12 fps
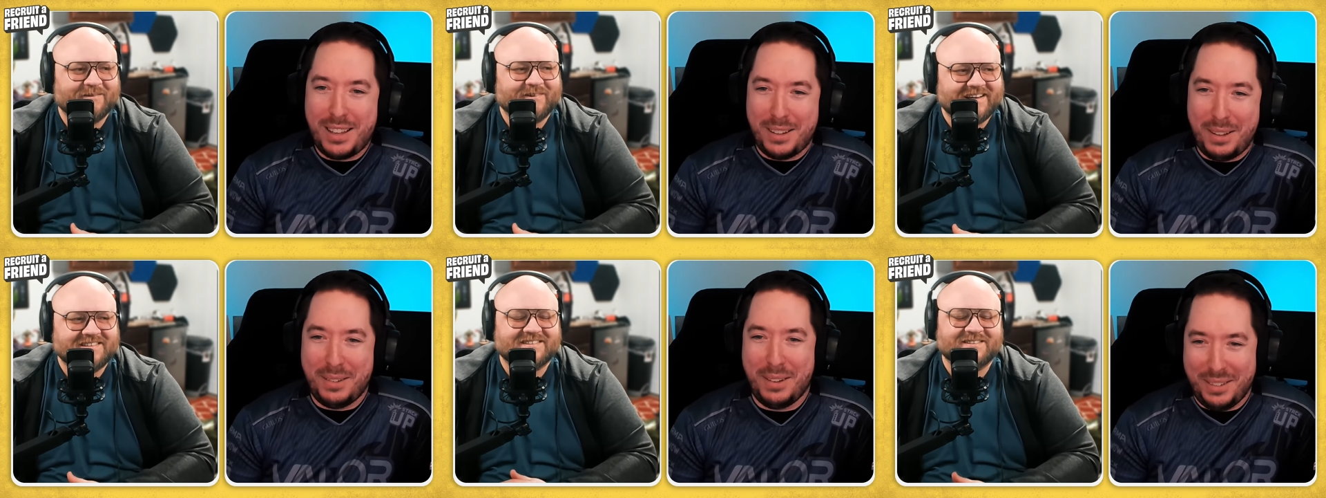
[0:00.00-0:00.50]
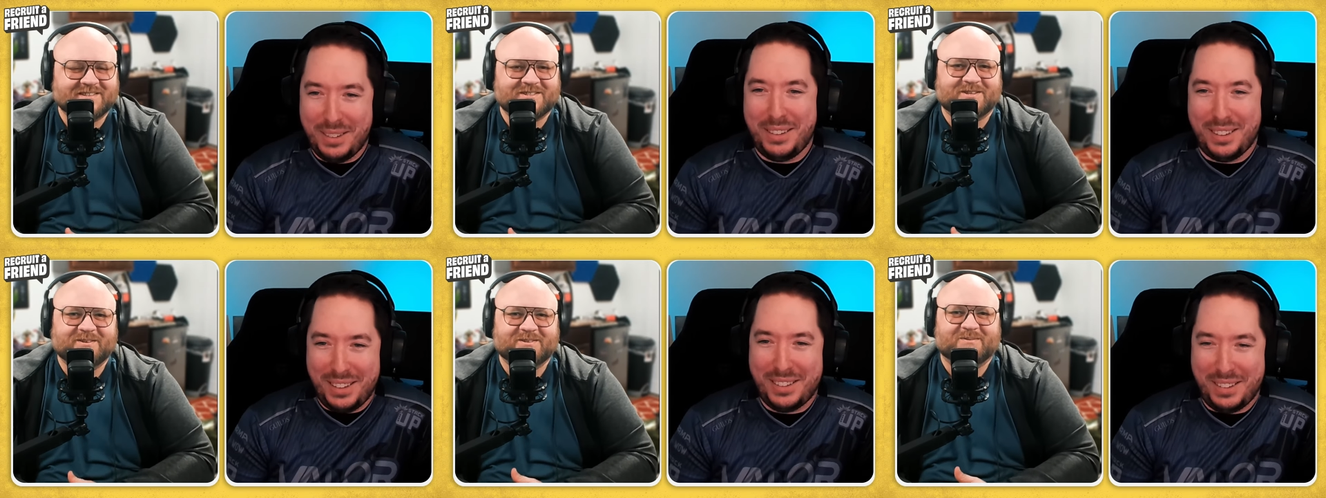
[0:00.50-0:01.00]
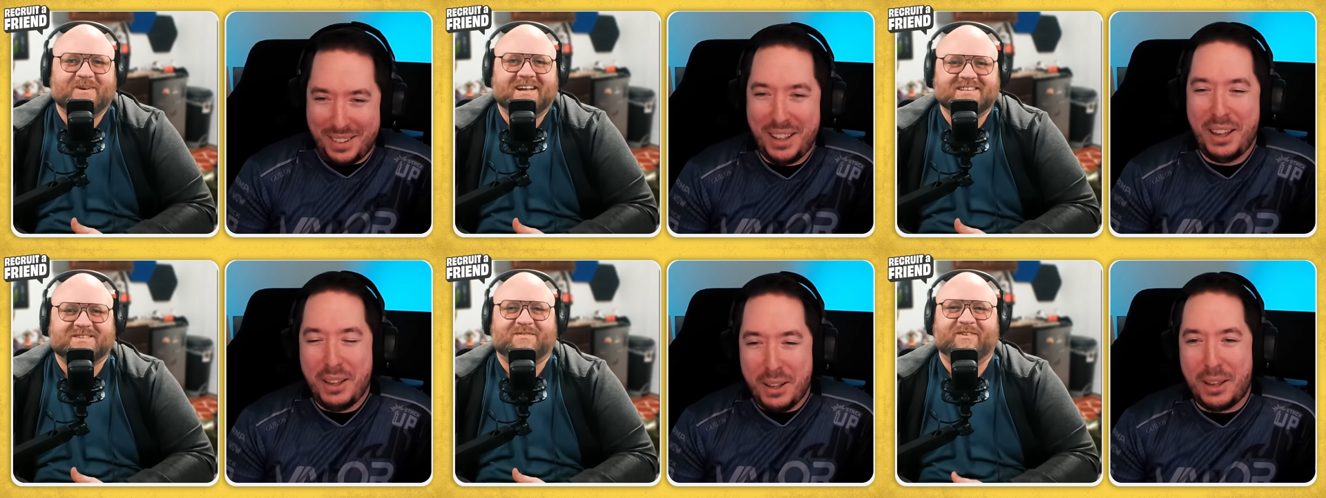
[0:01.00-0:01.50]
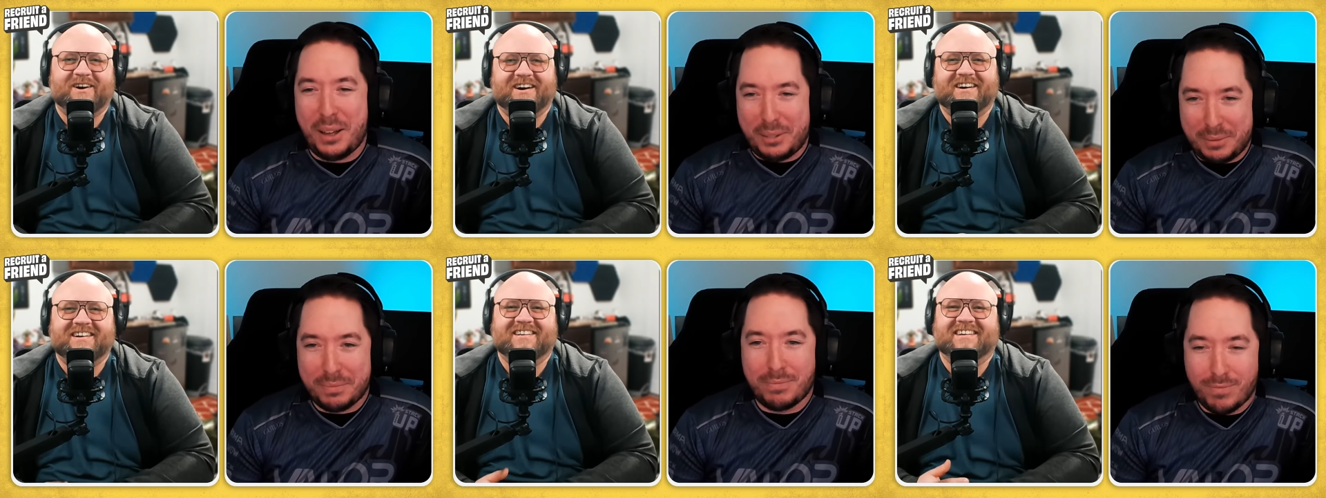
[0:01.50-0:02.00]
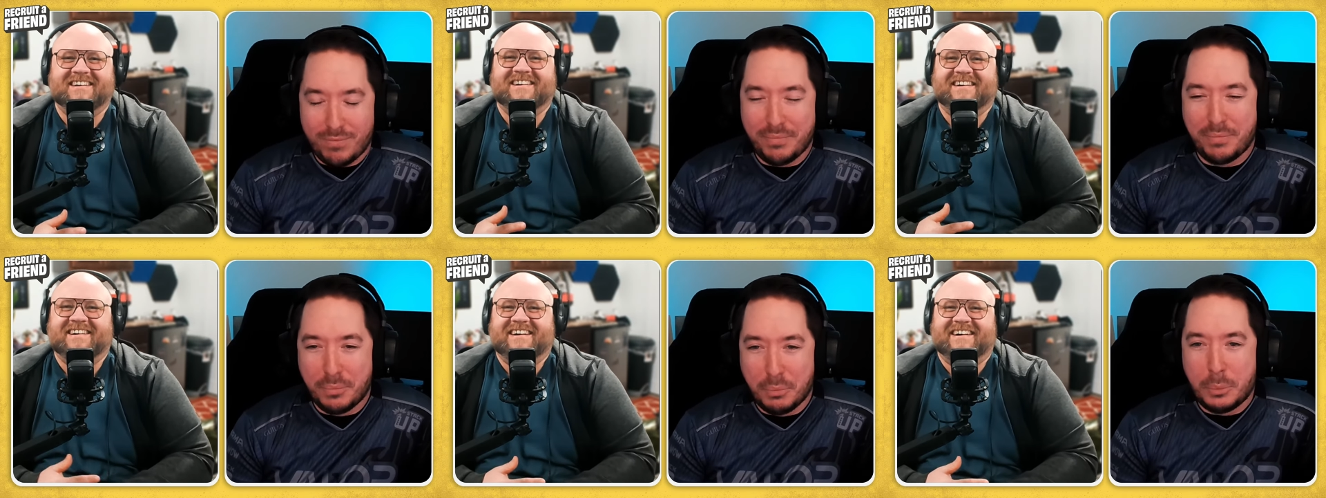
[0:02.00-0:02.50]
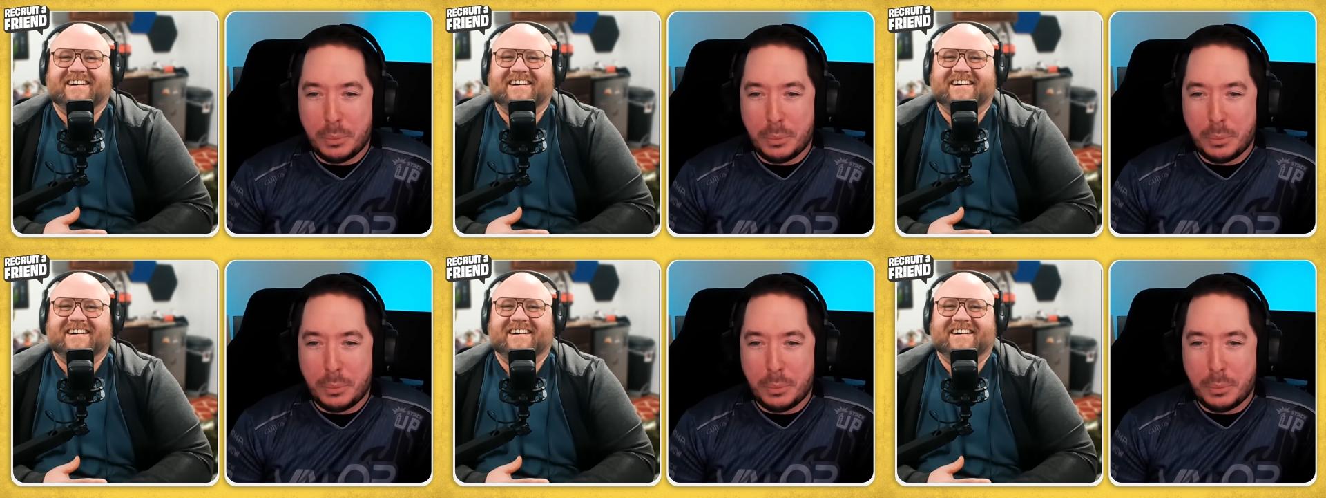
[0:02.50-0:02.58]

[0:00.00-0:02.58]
Speaker 1: reason to choose Westfall. yeah.